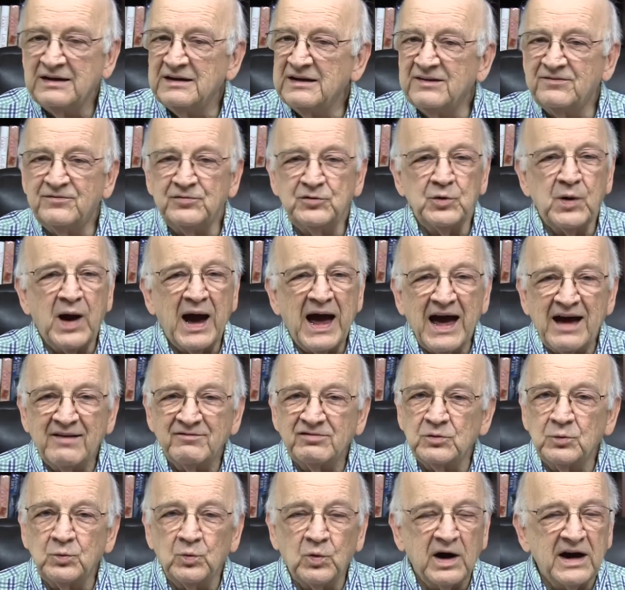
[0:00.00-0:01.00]
If you
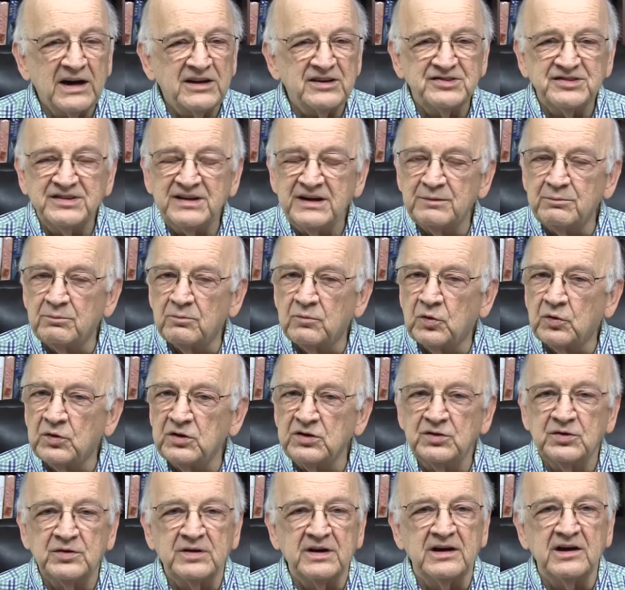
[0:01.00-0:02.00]
haven't watched it, boy,
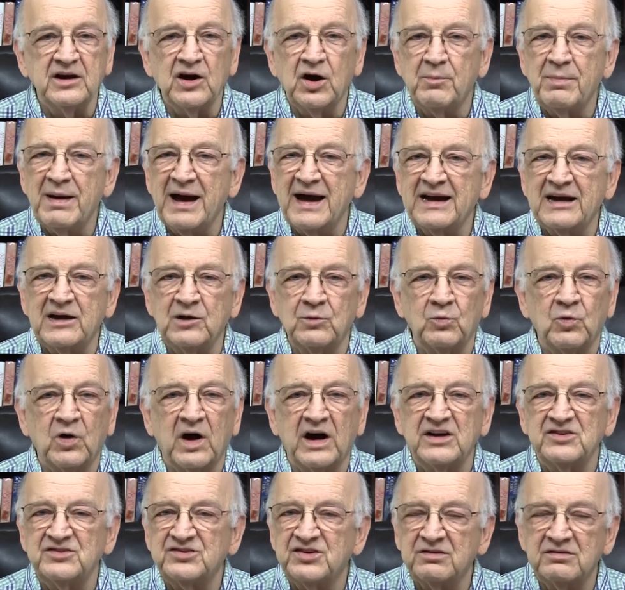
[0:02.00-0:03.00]
you can go back and
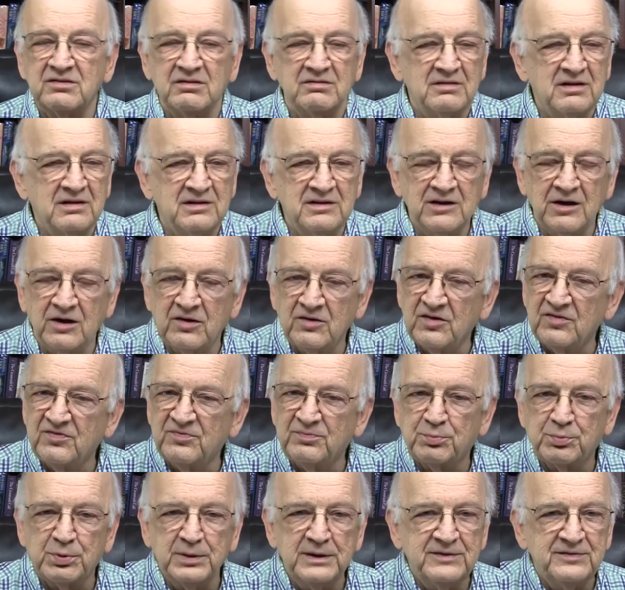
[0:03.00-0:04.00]
watch you know the
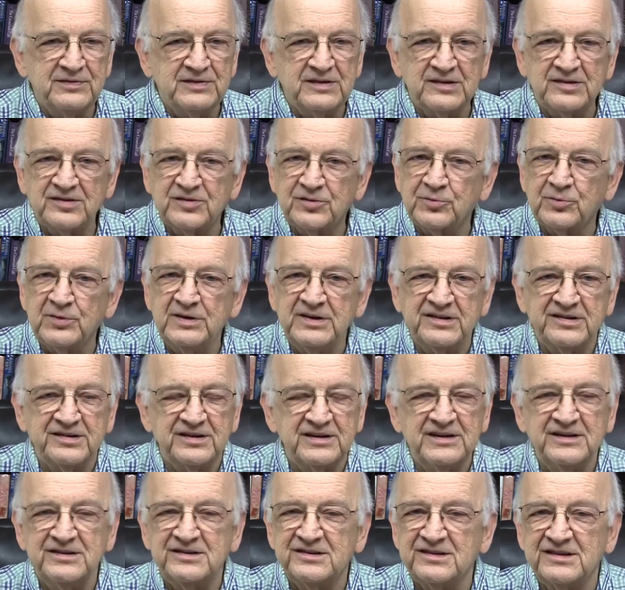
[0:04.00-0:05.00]
previous three
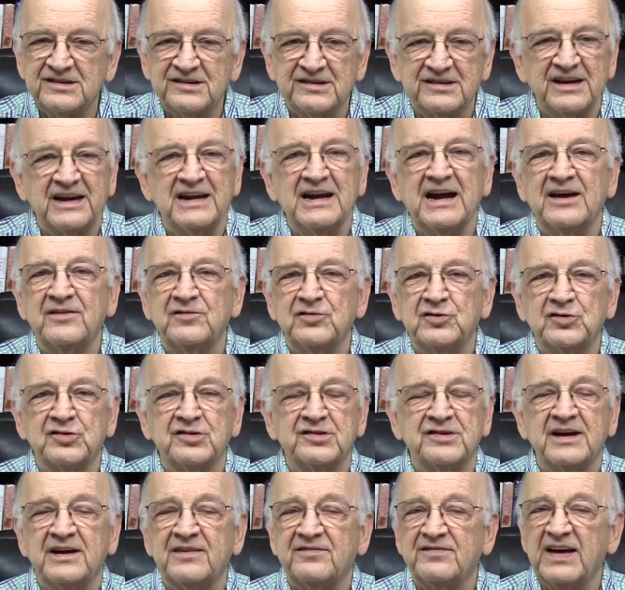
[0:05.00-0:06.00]
seasons and have
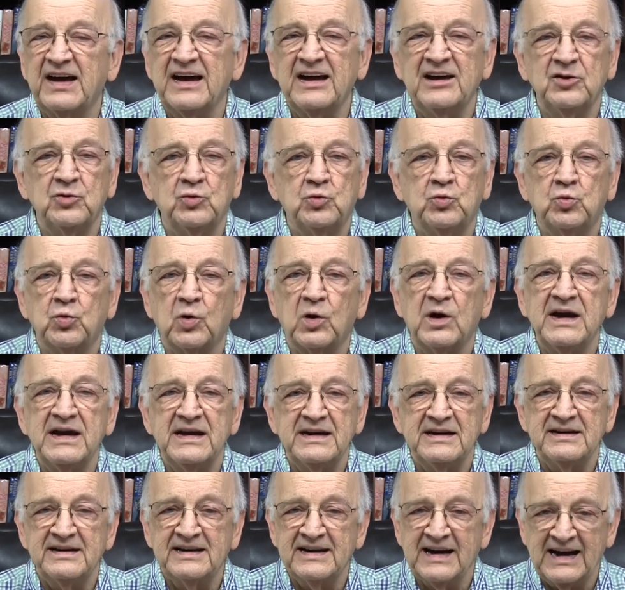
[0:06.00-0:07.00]
yourself a
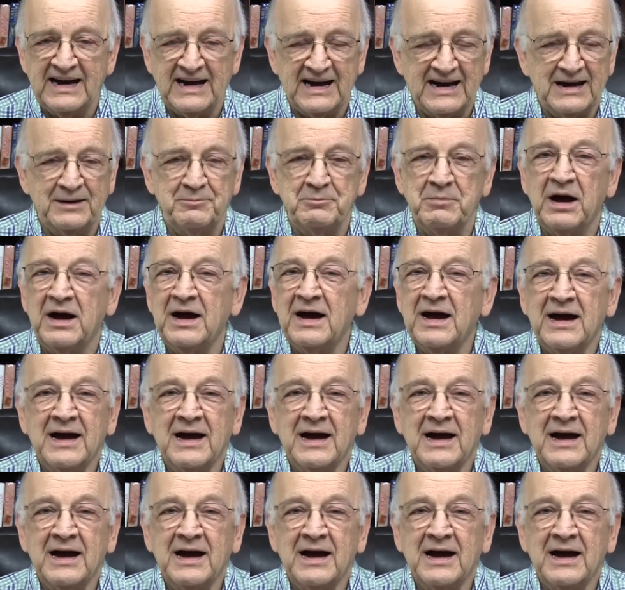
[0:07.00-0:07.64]
great time.